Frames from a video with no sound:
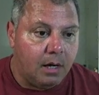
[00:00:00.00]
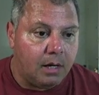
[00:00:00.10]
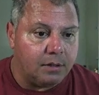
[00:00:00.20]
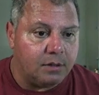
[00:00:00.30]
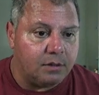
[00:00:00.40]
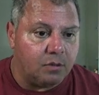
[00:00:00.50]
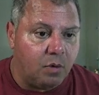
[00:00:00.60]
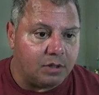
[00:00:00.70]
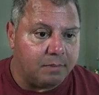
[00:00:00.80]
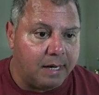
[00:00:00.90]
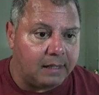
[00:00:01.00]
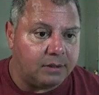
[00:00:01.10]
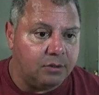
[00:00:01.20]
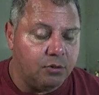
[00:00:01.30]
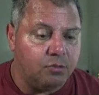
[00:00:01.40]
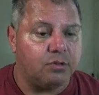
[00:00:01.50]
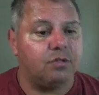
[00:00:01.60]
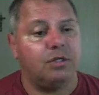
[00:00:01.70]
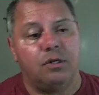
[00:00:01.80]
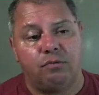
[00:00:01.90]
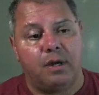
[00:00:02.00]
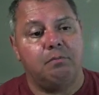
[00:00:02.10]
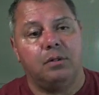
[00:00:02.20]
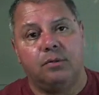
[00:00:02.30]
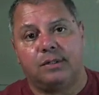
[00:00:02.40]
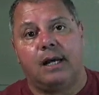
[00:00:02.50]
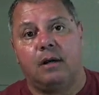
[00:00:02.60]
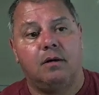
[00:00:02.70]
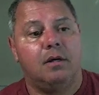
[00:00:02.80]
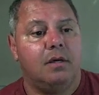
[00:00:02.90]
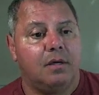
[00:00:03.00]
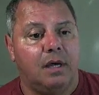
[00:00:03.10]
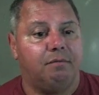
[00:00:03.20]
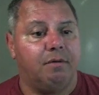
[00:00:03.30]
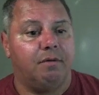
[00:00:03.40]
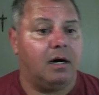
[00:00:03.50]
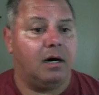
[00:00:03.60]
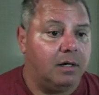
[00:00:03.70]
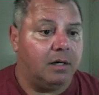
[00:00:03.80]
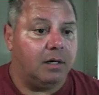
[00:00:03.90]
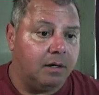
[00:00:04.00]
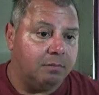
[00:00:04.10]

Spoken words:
This is a wash box. You usually see the red and blue style gate valve.